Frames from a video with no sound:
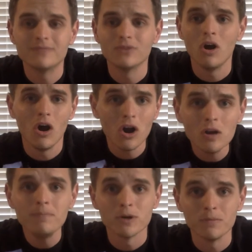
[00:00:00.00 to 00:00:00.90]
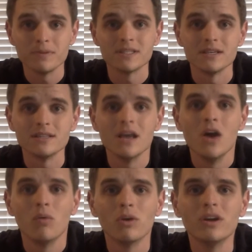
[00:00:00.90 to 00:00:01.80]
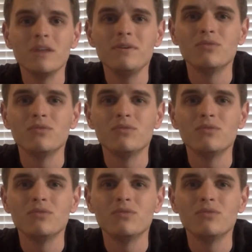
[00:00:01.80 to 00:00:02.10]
For our purposes, we're going to be